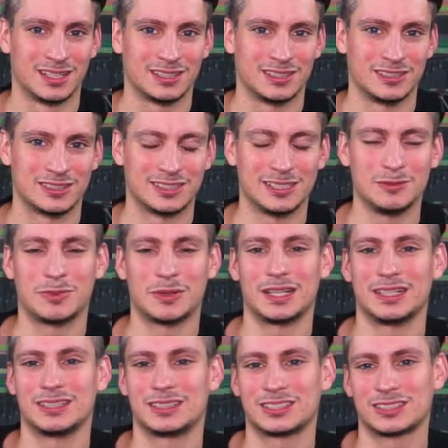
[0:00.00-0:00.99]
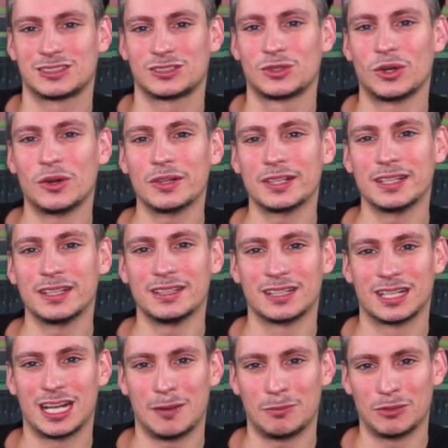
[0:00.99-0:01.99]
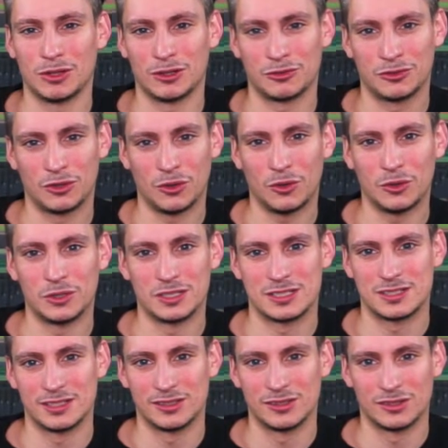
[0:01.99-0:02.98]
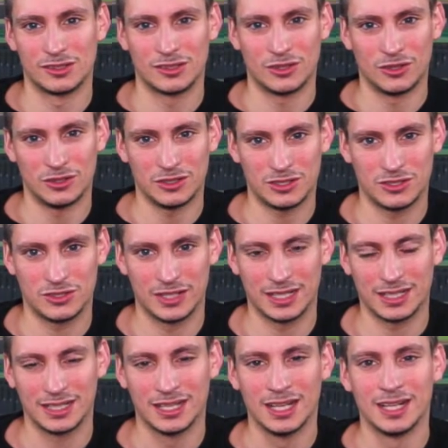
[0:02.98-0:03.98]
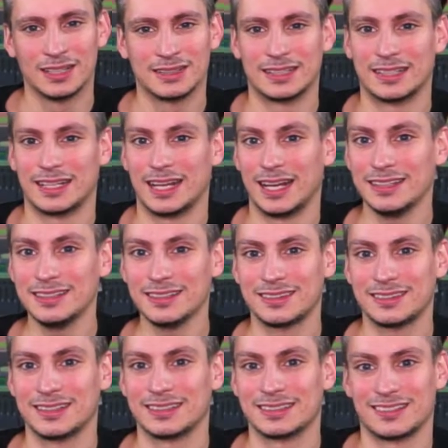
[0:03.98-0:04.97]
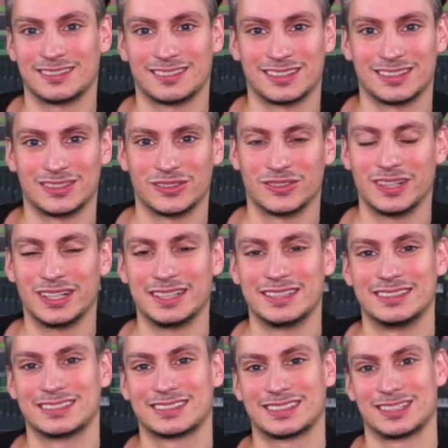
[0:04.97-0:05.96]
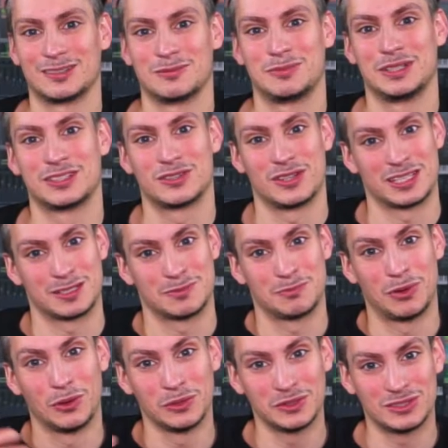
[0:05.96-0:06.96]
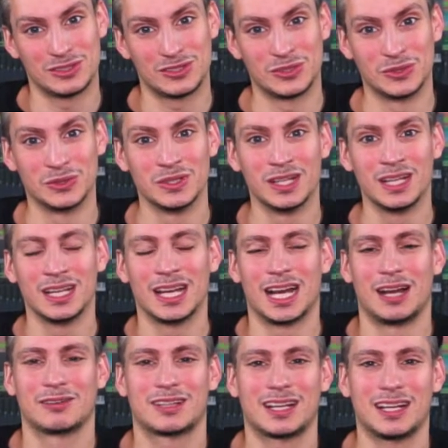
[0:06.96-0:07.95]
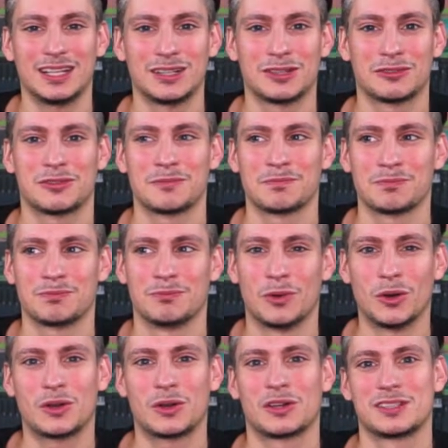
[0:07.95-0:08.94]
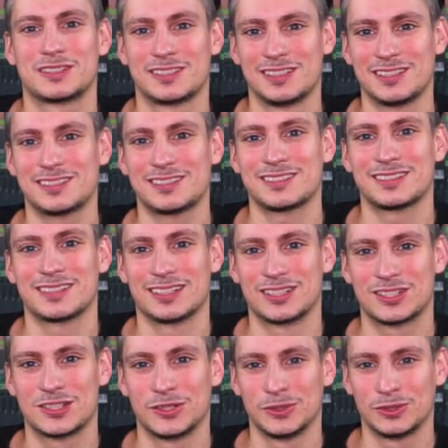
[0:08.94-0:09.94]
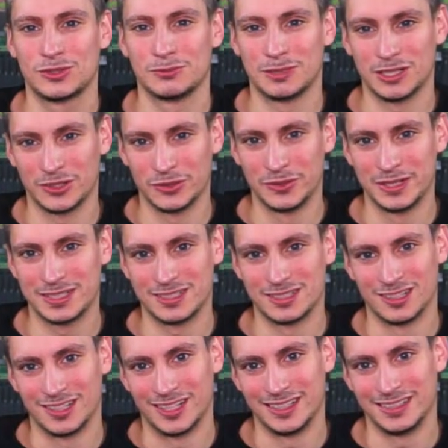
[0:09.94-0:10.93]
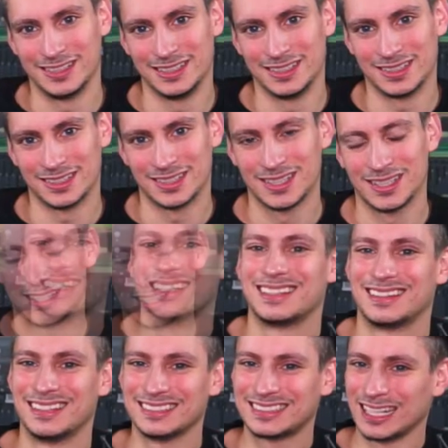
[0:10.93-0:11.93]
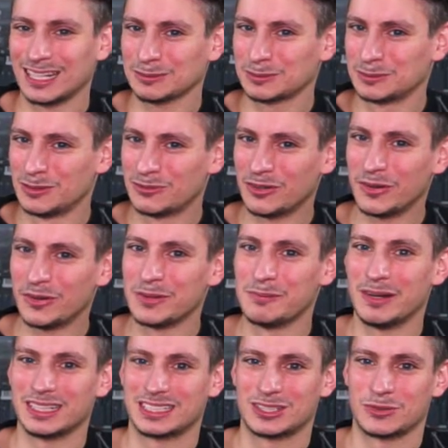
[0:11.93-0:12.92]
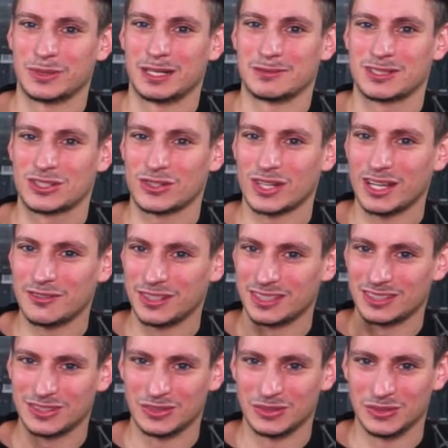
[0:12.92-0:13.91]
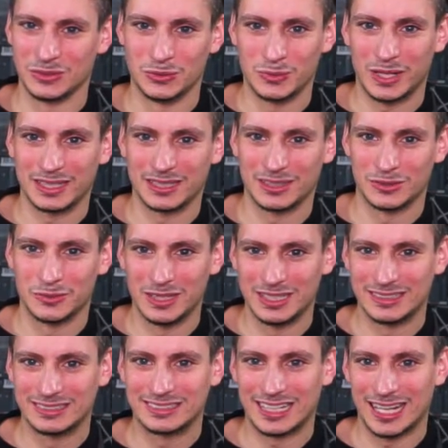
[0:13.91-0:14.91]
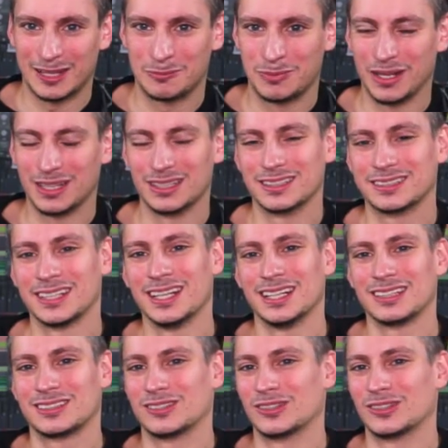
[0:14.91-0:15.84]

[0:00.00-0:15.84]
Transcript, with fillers: You see, by just drawing in a couple of chords into the chord track that anything that I'm gonna write is gonna be transposed to, I'm kind of more consistent and true to my original idea. This helps me very much when I'm striving to write a really sad ballad, to